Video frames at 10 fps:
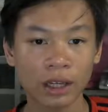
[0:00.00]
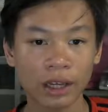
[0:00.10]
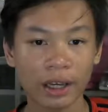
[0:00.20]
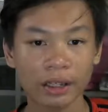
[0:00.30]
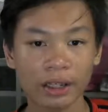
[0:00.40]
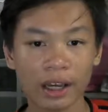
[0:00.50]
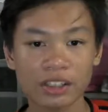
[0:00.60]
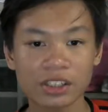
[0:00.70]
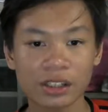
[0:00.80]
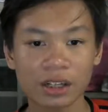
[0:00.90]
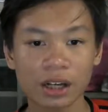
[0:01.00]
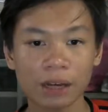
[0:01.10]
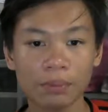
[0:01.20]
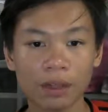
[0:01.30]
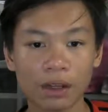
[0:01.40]
and I turn off
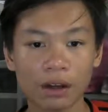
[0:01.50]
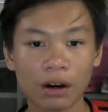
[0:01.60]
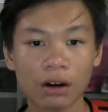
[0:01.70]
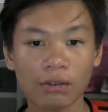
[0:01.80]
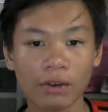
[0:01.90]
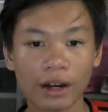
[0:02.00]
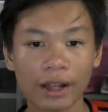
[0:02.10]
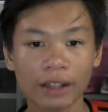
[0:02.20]
the overhead